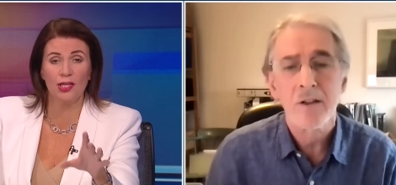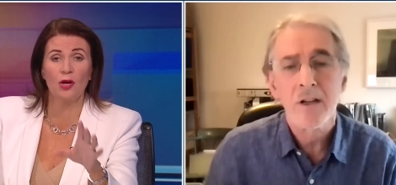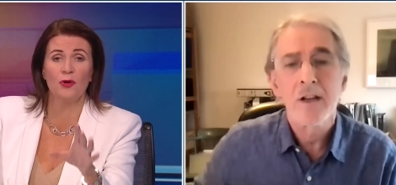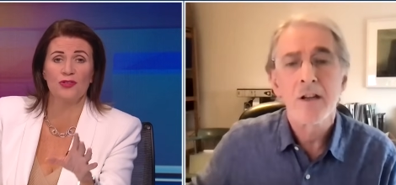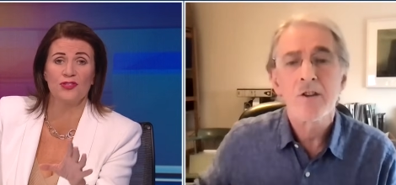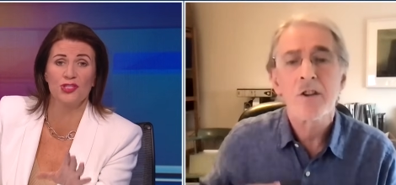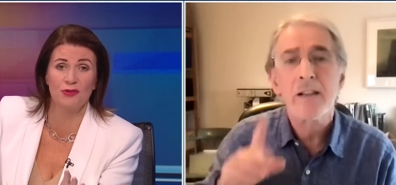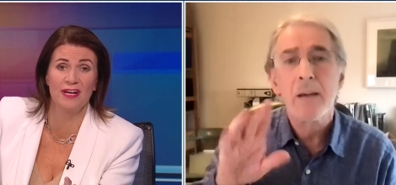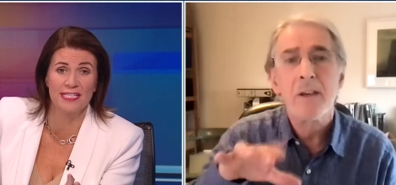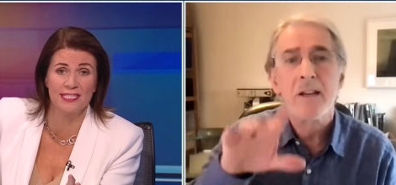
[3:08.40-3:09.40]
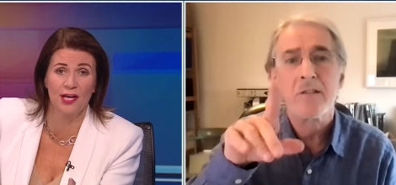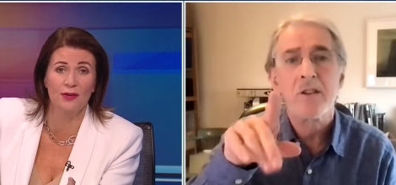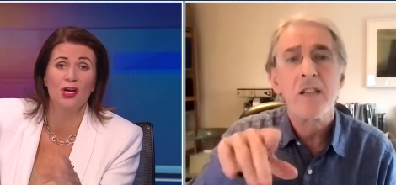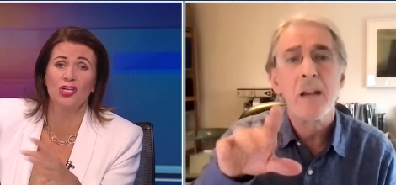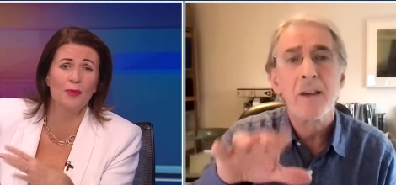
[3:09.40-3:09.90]
Speaker 1: I go on to the strikes me,
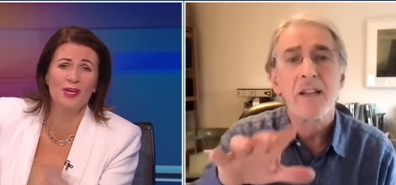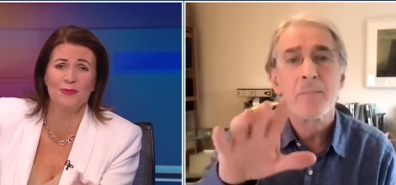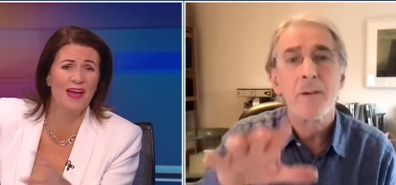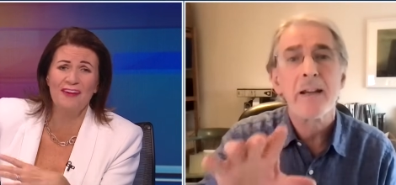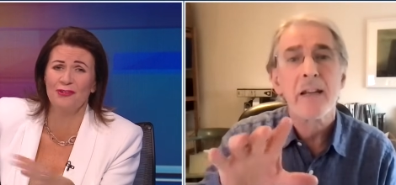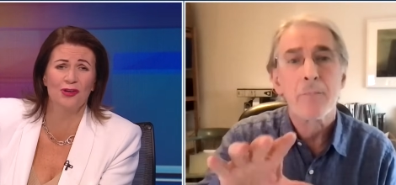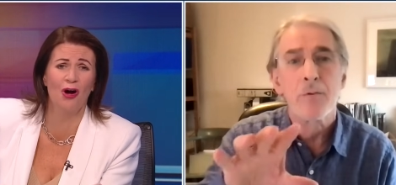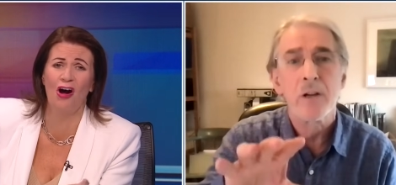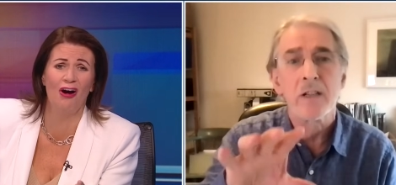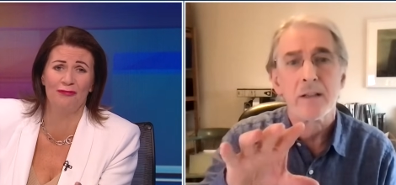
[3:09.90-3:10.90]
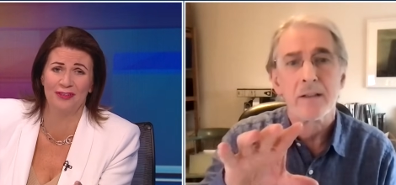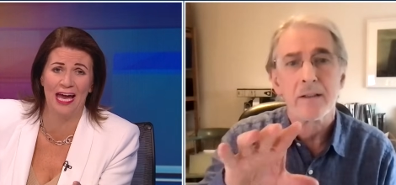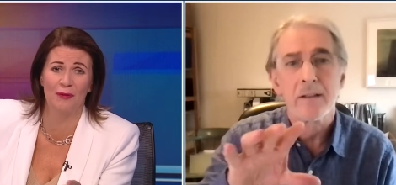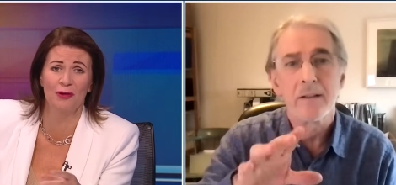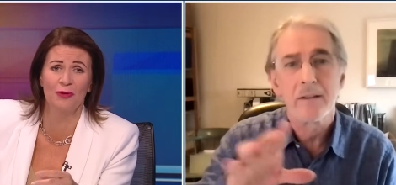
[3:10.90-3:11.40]
though? No, because we haven't got point. half
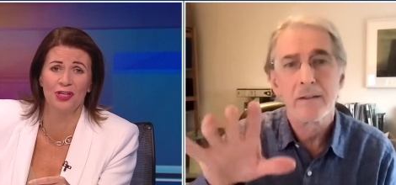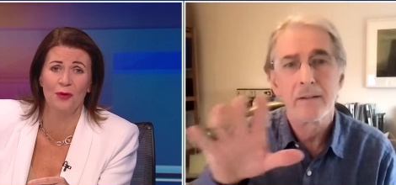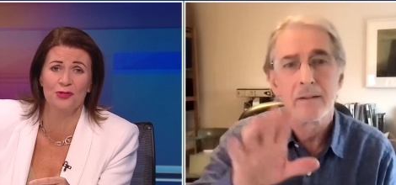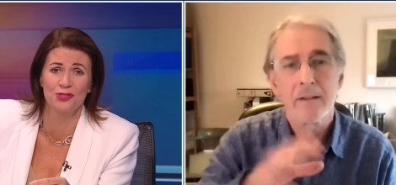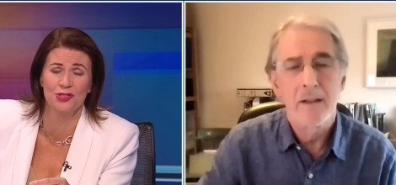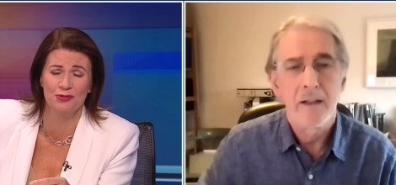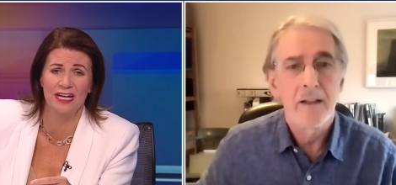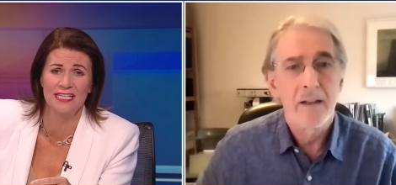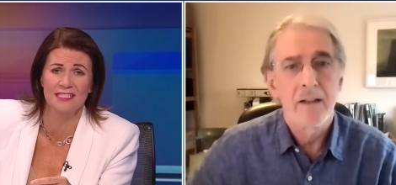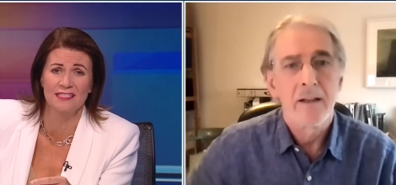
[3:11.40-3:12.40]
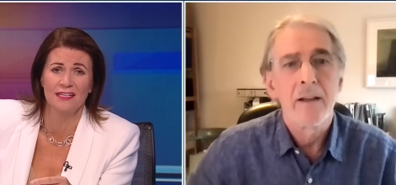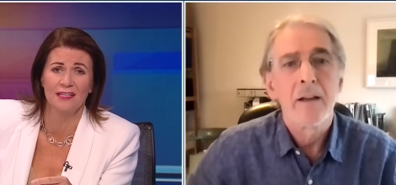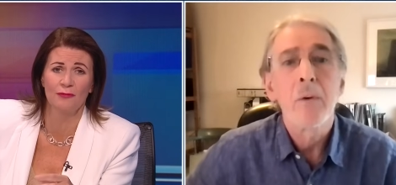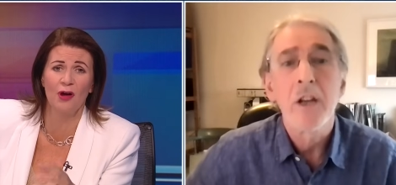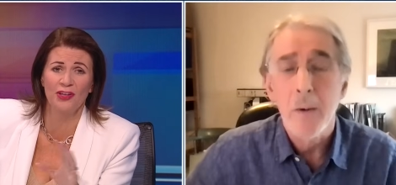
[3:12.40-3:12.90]
an hour. I want to go on to the strikes.
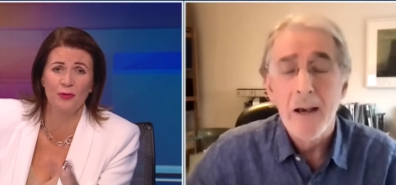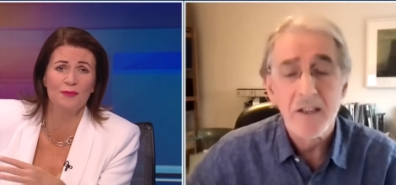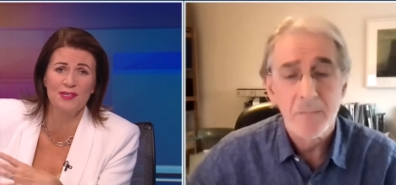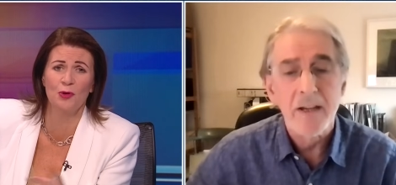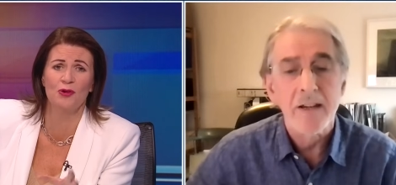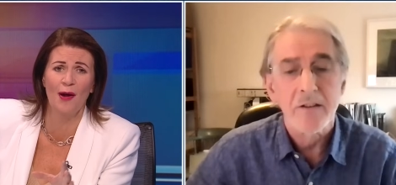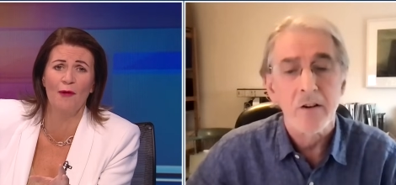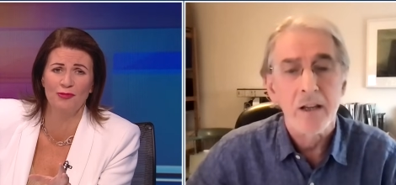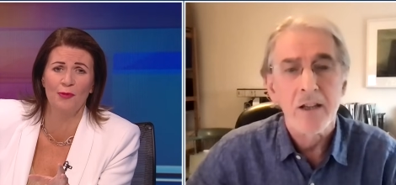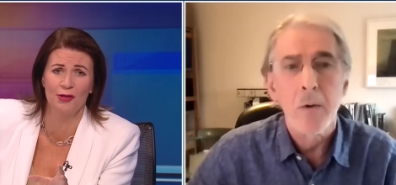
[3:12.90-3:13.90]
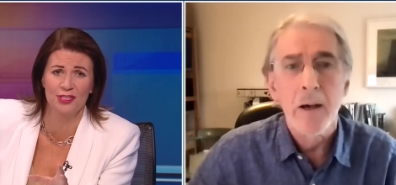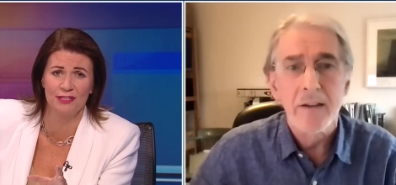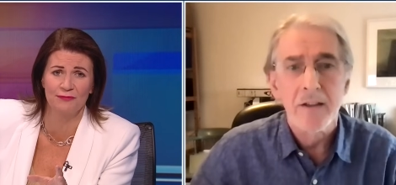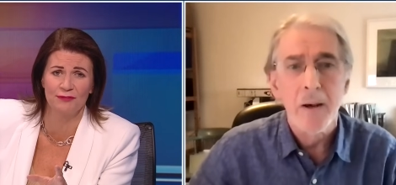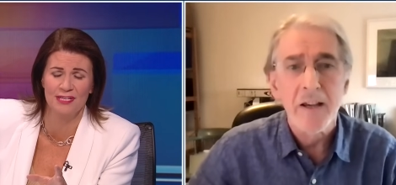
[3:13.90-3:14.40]
Well, but you I don't want to be talking about
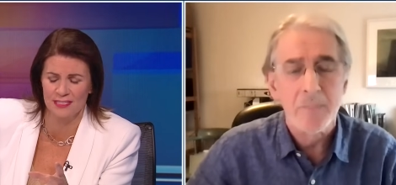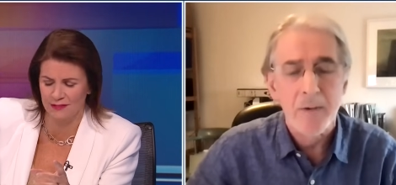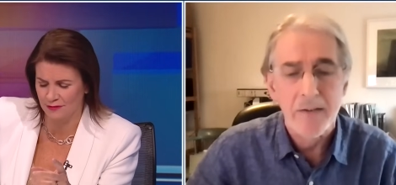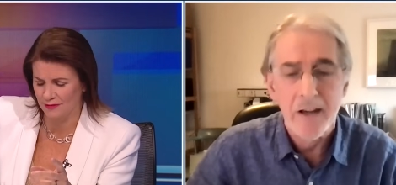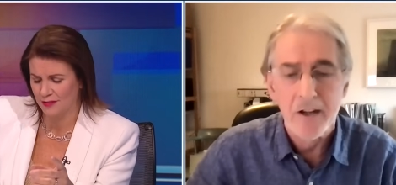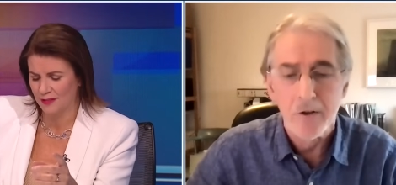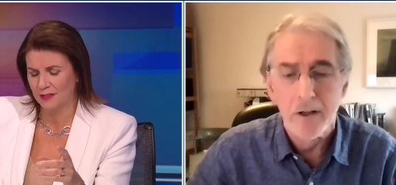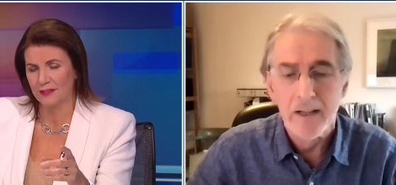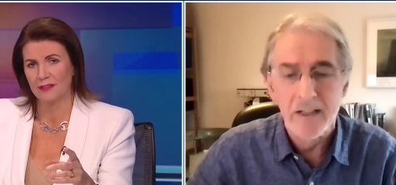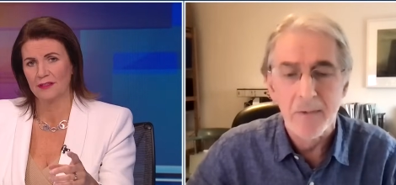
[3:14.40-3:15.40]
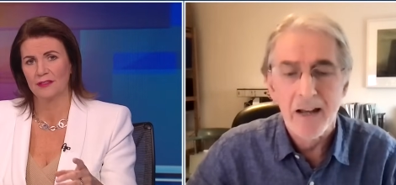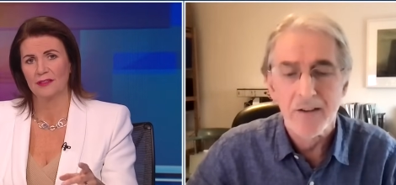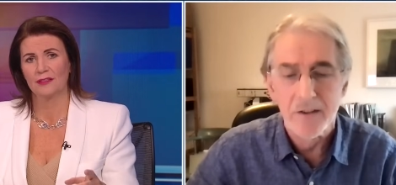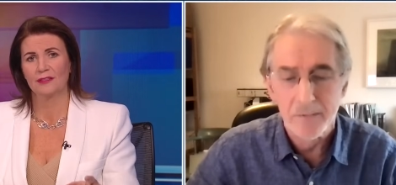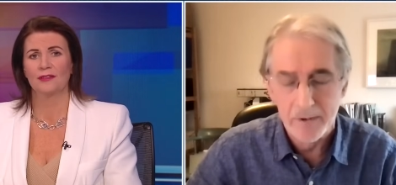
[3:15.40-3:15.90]
ophthalmology. You, you
Speaker 2: asked me, and then you're not letting me
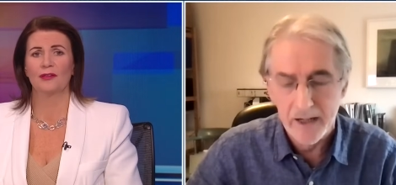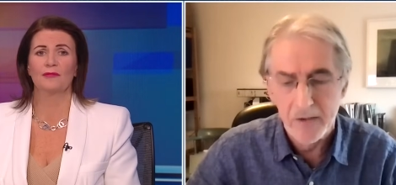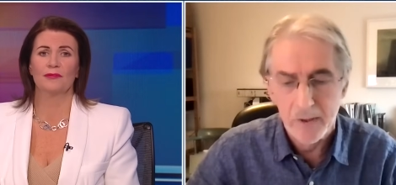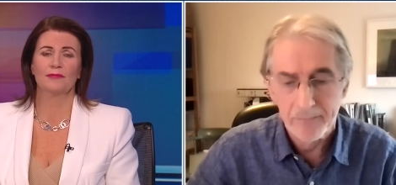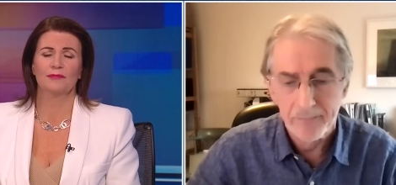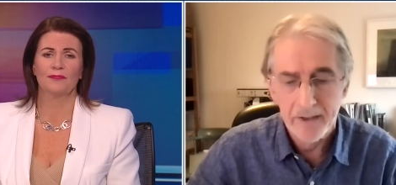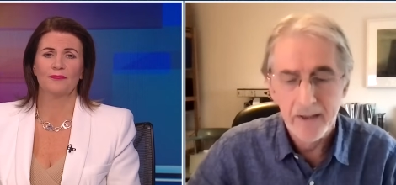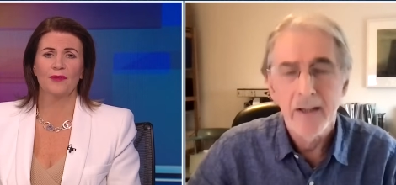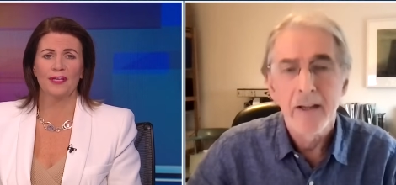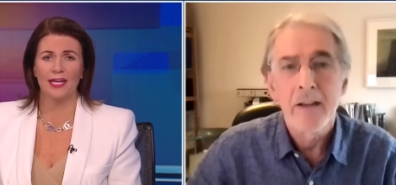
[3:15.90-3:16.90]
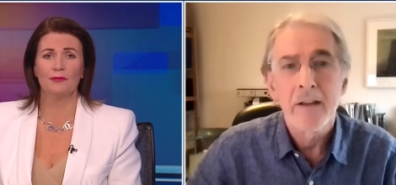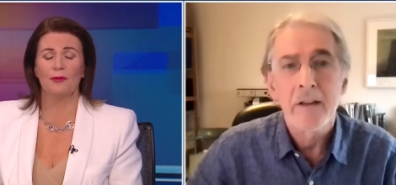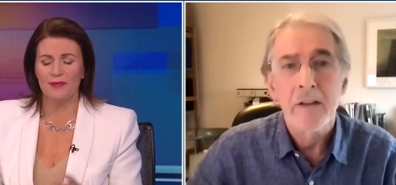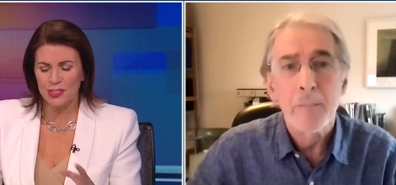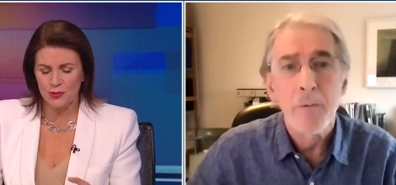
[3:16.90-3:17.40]
answer. But anyway.
Speaker 1: Okay.
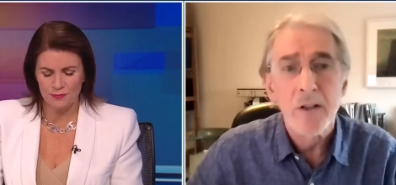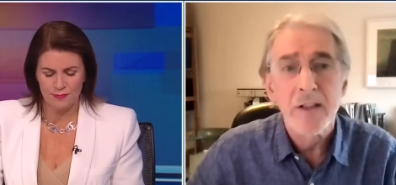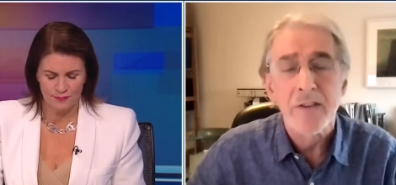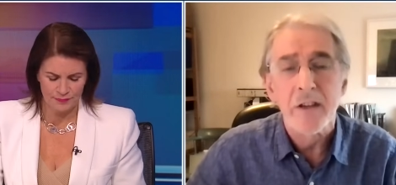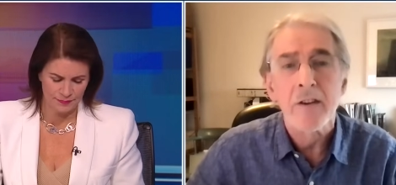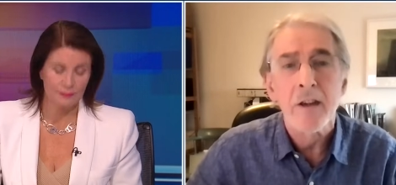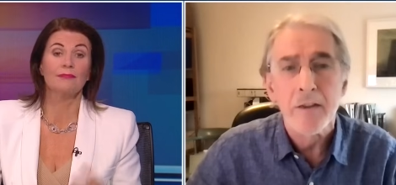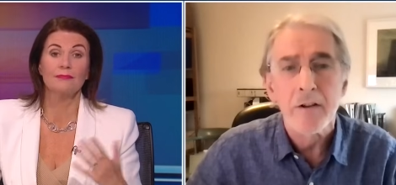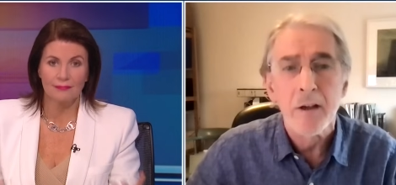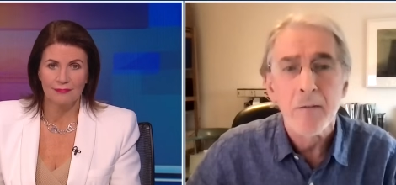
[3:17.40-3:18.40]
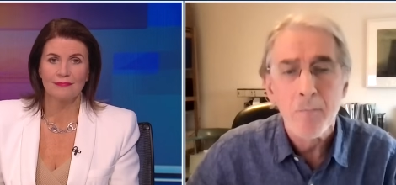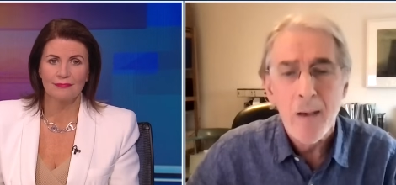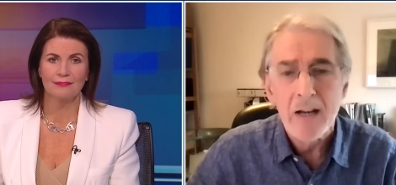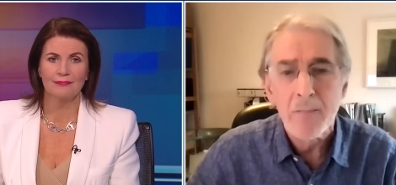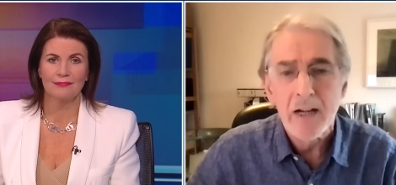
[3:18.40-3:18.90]
Well, the, point
Speaker 2: is that there are
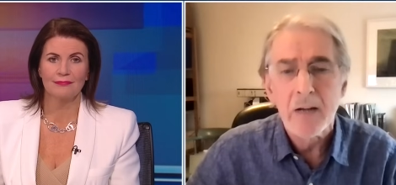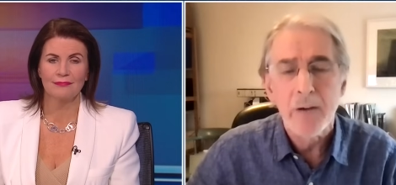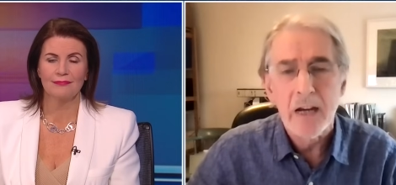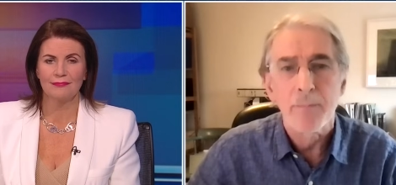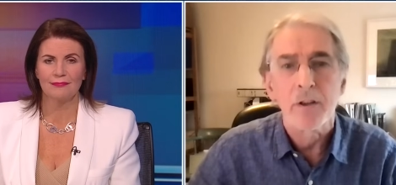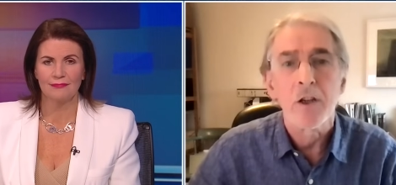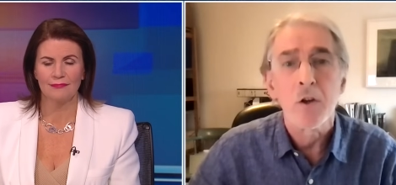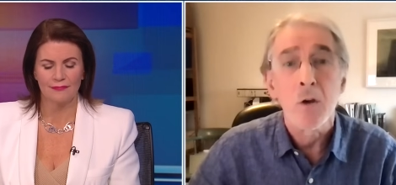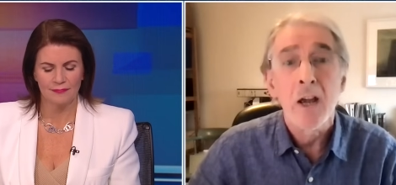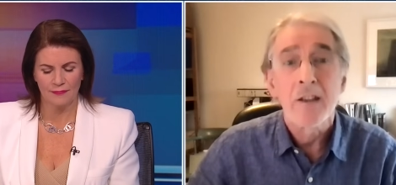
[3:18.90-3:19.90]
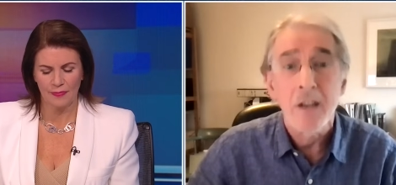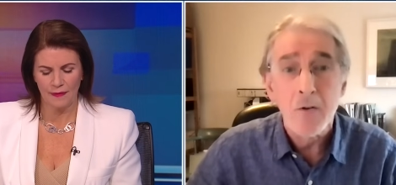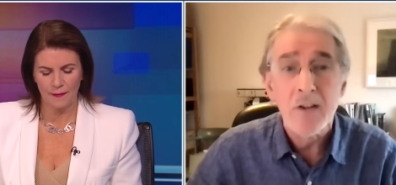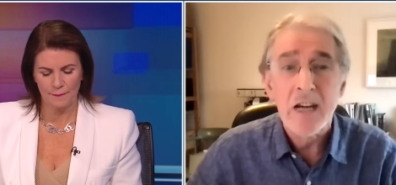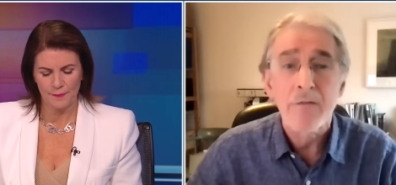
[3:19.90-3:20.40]
many, many people who don't